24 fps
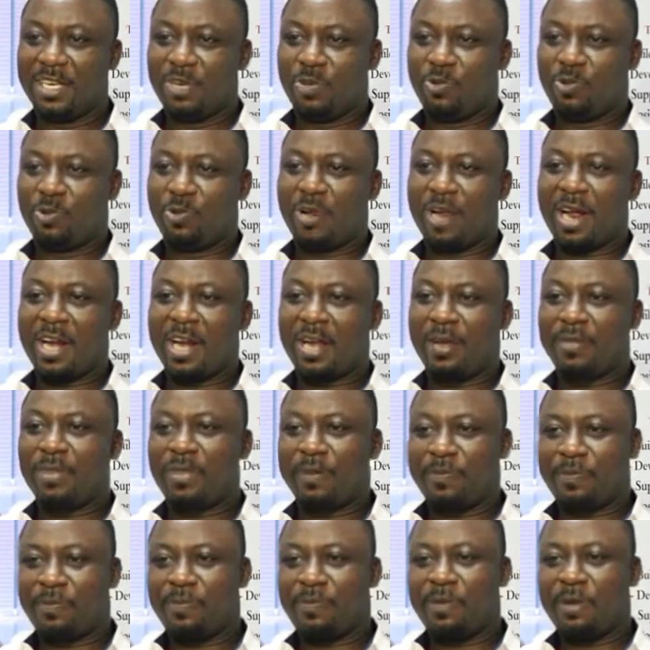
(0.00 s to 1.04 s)
Rather,
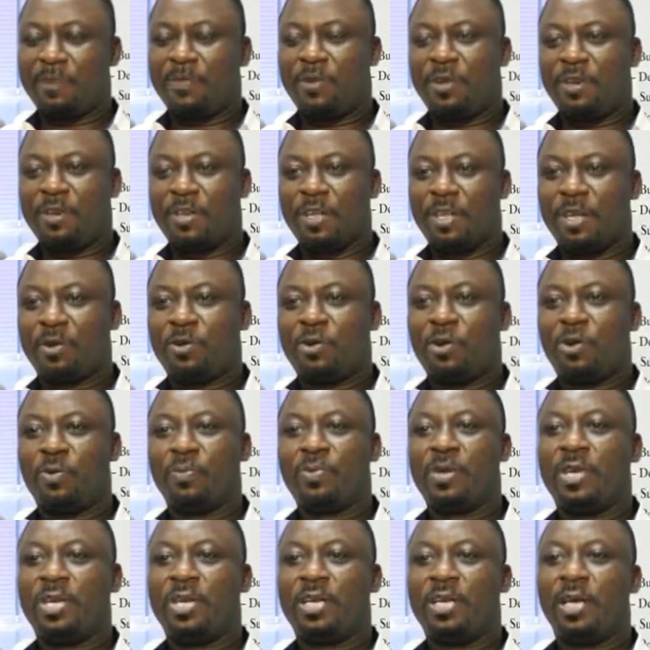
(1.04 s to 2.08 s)
definitely going to
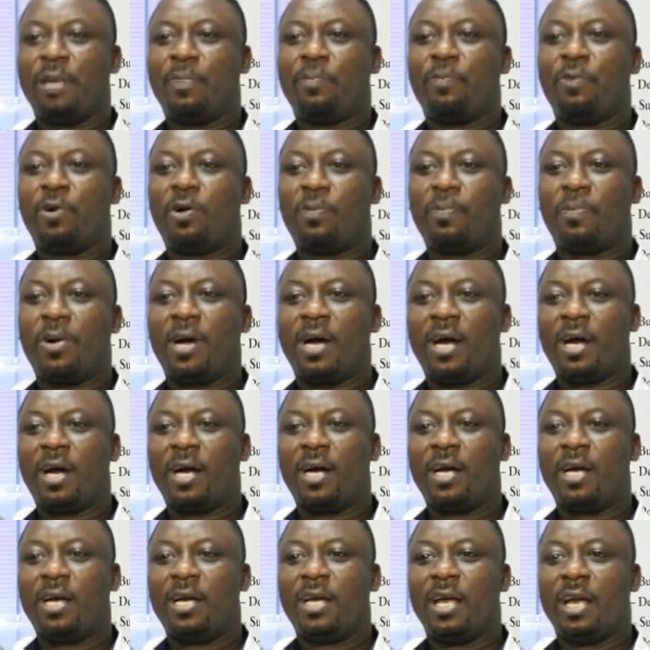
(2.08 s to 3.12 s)
be a
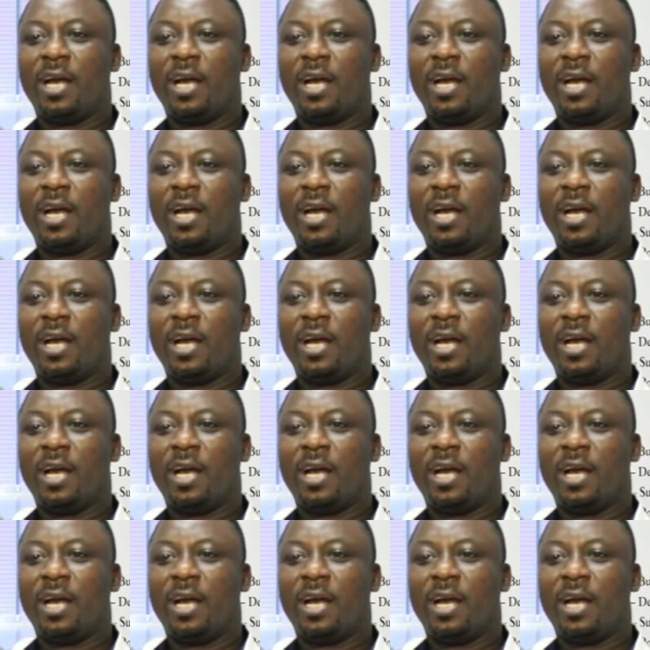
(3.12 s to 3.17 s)
proper